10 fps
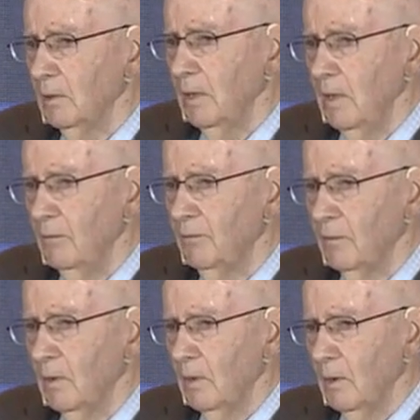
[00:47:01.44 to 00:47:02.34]
believe
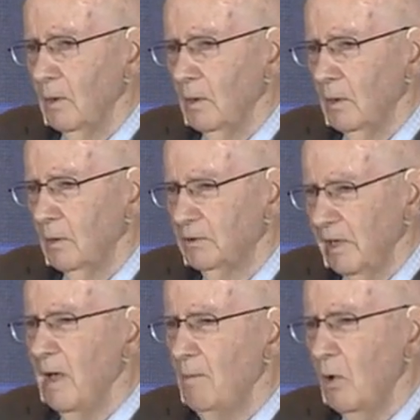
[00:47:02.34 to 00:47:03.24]

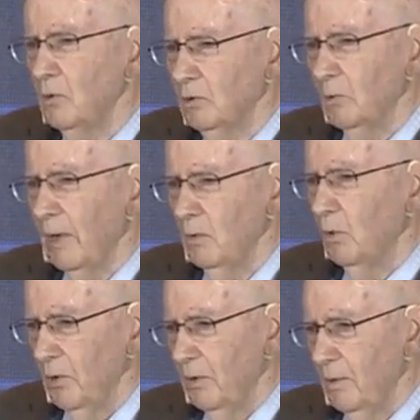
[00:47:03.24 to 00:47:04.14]
CMO is the right
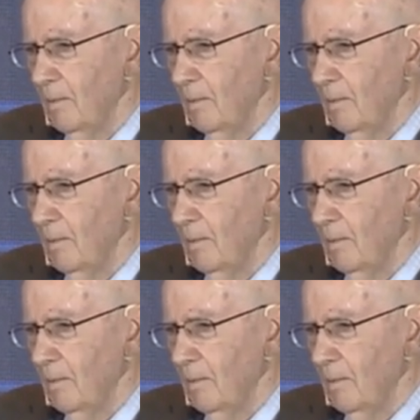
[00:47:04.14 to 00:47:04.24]
word.